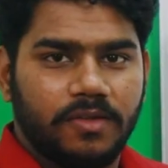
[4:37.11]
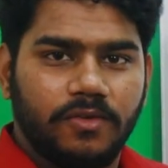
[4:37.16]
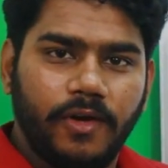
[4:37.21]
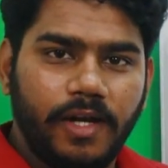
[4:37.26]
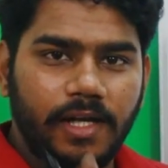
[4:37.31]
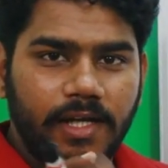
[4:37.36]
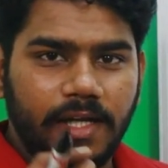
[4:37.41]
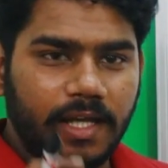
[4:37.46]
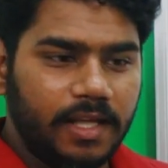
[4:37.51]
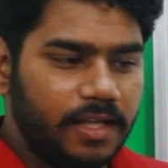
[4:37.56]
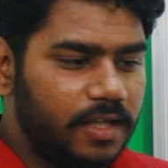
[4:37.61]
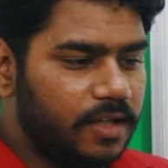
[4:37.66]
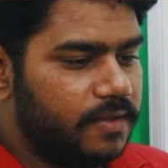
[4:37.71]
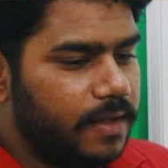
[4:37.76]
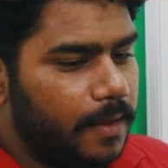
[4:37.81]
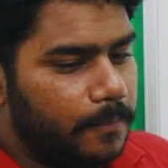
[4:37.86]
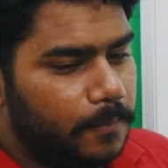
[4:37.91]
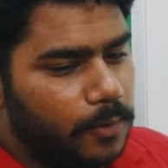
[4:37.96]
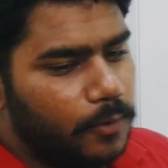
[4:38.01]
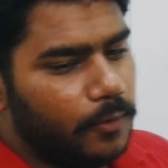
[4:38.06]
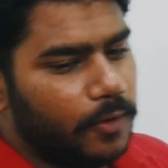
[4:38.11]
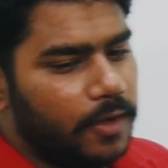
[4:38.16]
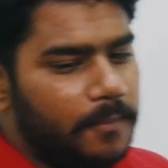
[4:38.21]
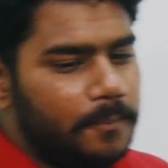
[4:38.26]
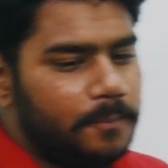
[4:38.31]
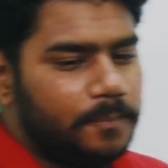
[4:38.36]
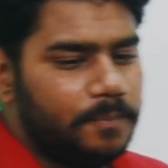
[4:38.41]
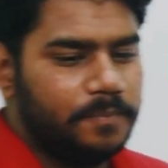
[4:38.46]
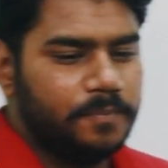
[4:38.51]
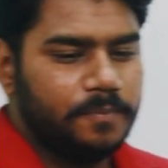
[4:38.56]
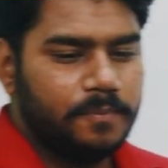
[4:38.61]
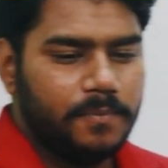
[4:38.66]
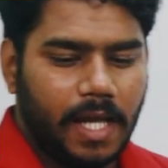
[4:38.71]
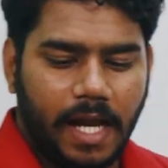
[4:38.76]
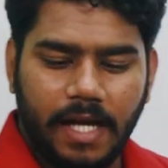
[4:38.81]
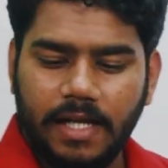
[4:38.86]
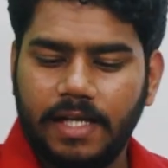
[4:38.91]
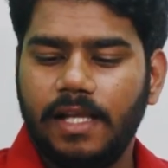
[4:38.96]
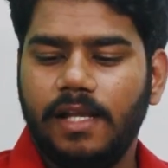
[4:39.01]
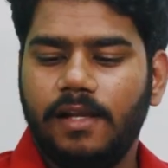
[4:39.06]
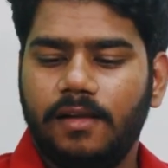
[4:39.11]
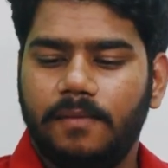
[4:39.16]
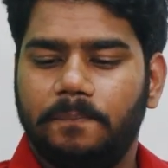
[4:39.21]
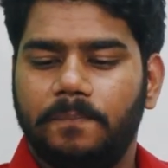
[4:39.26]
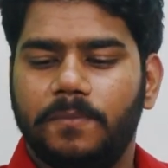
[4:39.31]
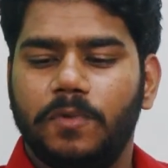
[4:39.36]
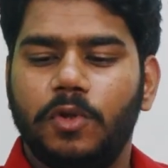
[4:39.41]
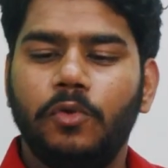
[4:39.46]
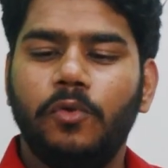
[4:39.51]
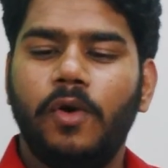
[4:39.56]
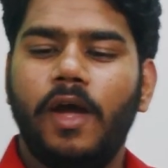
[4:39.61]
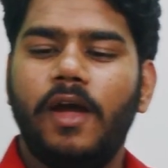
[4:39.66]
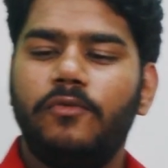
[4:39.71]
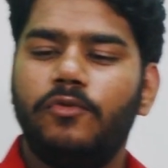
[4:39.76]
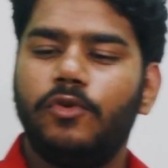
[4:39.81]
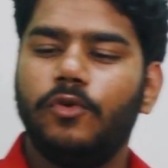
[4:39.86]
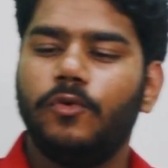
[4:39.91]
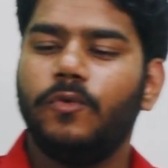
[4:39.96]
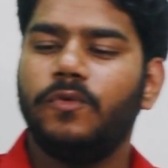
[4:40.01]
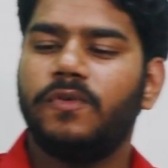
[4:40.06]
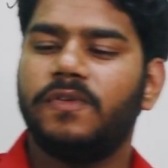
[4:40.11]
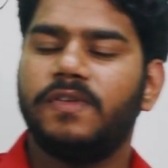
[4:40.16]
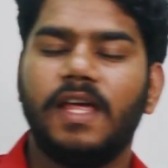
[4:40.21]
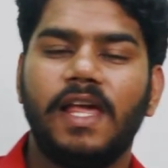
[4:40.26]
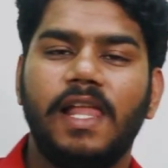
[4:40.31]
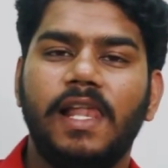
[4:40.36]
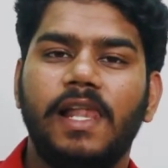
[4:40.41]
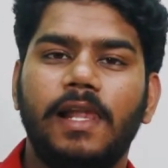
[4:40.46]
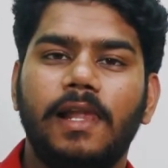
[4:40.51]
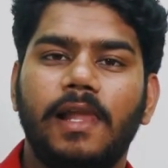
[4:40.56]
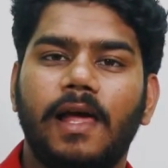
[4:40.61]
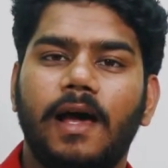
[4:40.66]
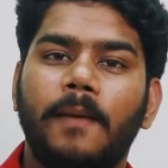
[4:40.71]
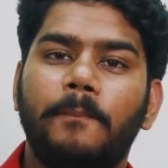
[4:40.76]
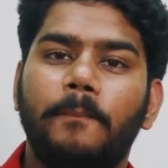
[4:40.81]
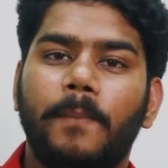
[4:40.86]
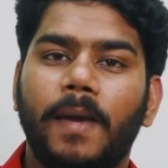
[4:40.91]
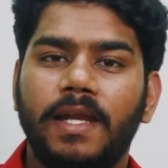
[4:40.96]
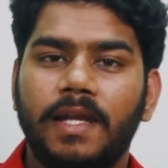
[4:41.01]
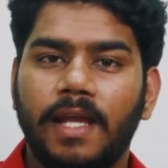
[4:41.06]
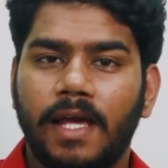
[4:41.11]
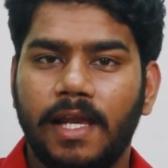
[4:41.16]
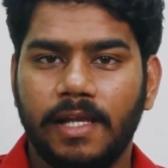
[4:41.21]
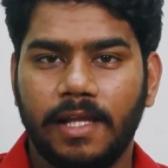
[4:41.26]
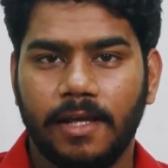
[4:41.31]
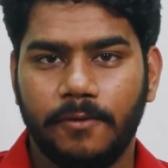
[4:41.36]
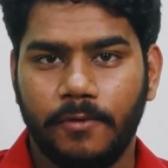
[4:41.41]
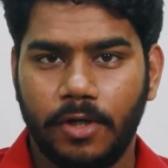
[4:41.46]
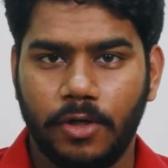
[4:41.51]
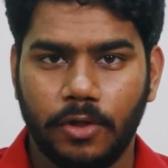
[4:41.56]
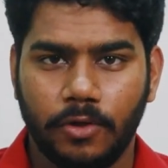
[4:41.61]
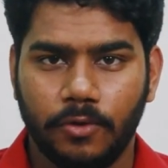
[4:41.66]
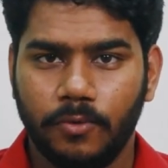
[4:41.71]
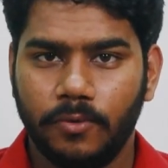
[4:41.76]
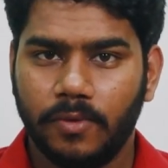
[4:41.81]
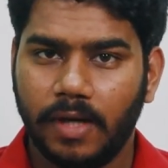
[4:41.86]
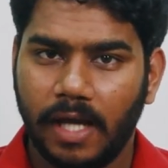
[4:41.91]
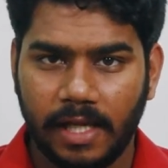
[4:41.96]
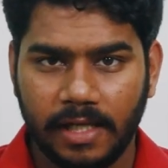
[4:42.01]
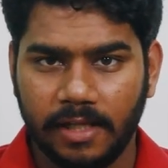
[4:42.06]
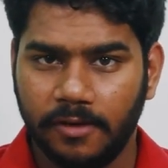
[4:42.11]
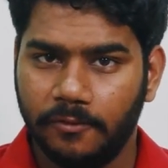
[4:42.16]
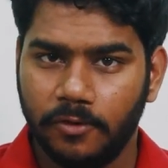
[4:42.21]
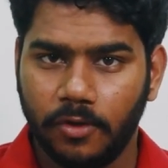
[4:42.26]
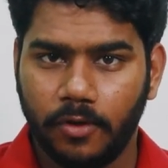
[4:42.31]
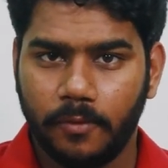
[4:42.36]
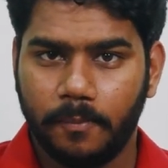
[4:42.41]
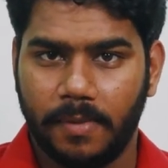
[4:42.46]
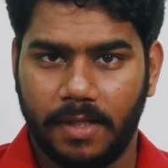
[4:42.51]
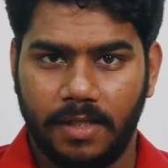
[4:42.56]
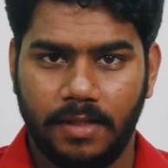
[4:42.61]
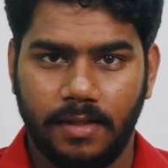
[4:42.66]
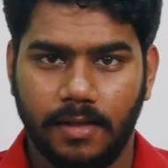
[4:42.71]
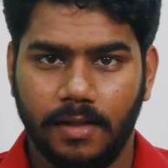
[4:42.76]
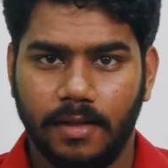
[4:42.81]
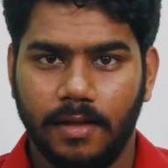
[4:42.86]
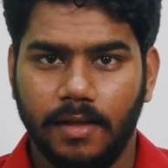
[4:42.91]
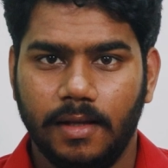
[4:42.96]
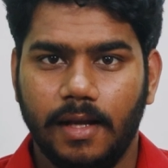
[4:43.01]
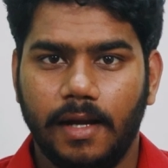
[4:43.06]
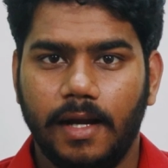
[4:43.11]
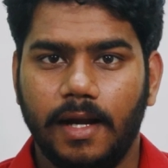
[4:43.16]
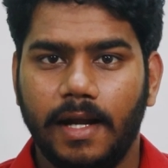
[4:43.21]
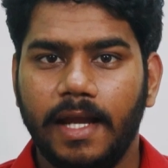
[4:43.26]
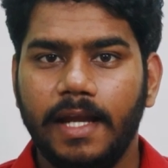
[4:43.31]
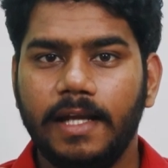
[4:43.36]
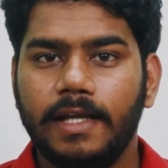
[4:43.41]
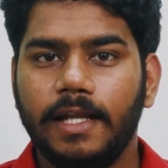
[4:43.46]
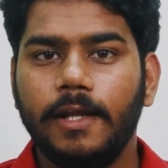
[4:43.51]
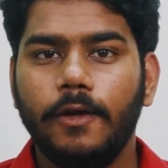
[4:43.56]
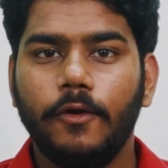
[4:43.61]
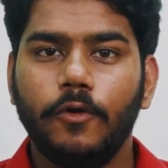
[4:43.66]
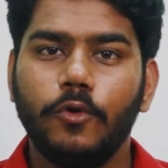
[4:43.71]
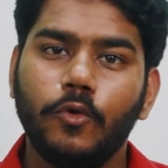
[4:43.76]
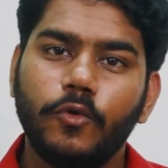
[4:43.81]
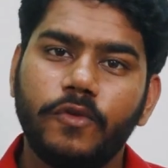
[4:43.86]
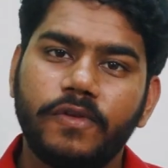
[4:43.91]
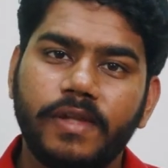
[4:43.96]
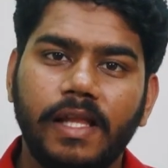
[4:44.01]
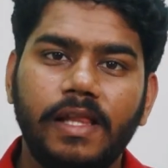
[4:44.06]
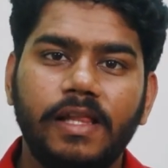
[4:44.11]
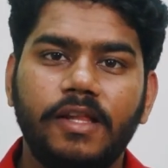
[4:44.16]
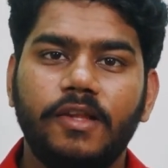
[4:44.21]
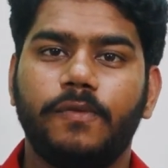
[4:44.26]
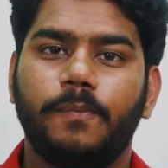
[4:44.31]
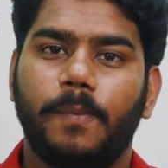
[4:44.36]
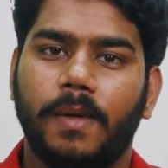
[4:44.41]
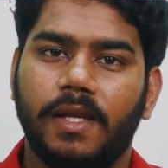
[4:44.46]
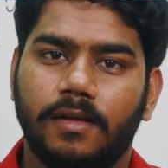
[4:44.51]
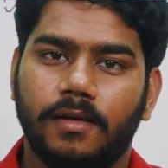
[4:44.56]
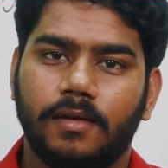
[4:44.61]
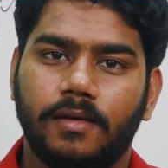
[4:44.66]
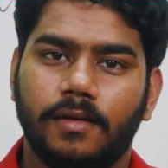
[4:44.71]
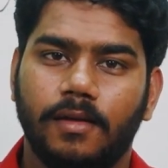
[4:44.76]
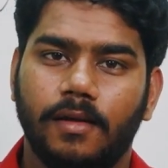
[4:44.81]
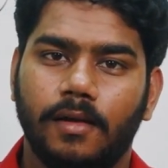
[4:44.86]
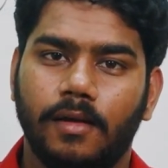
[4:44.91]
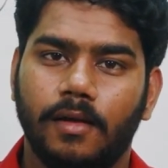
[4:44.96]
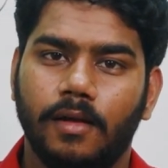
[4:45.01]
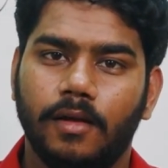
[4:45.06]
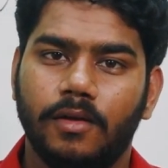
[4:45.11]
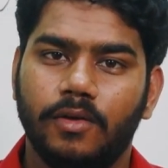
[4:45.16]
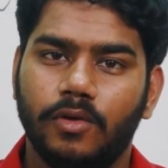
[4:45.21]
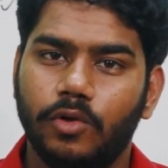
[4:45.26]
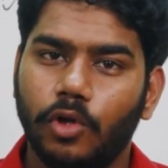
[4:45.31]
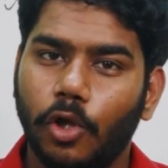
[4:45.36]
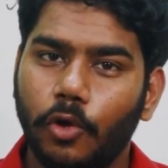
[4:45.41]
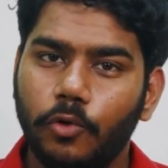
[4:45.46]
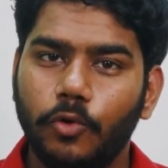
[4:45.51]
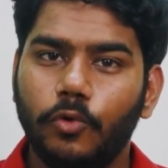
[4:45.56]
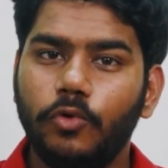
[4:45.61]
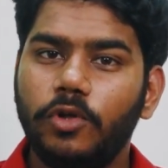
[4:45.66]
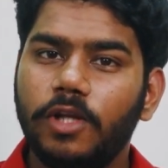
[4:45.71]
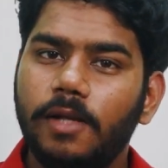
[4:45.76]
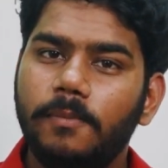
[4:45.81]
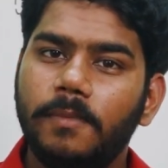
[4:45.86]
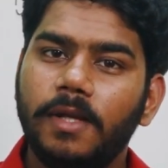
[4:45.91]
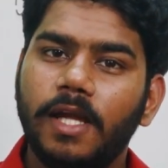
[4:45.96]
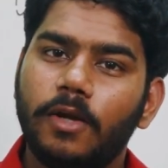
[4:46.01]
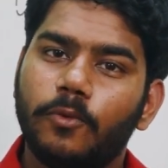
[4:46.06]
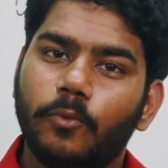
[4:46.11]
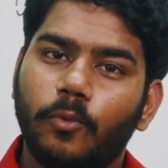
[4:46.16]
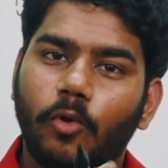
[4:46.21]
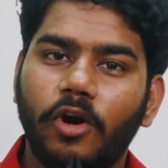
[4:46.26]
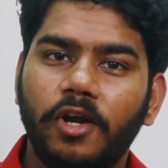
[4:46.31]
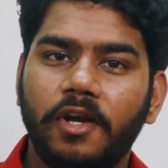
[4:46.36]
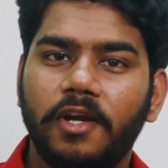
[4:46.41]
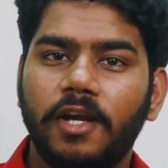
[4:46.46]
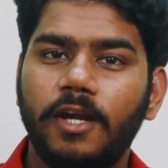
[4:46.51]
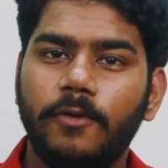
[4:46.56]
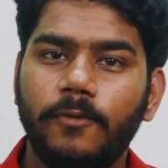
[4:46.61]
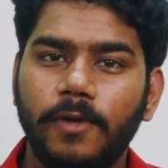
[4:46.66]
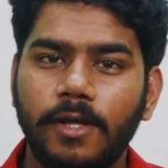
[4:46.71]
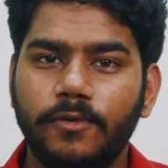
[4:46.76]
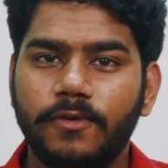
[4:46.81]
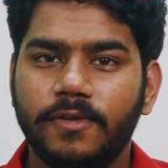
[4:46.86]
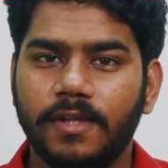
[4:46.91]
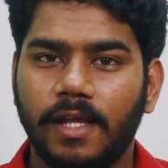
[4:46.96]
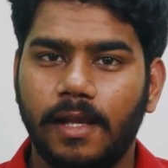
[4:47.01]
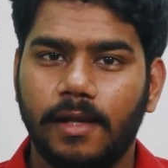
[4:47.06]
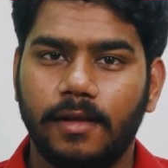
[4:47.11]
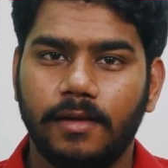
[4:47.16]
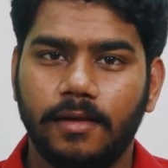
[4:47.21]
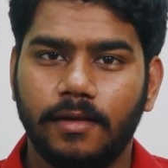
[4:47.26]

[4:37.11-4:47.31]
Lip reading: Now I'll take an example, okay? I tell you have to sell a pen, I'll give it to you. I'll give you a pen and I tell you, you sell this pen. Now you tell me at what rate will you sell?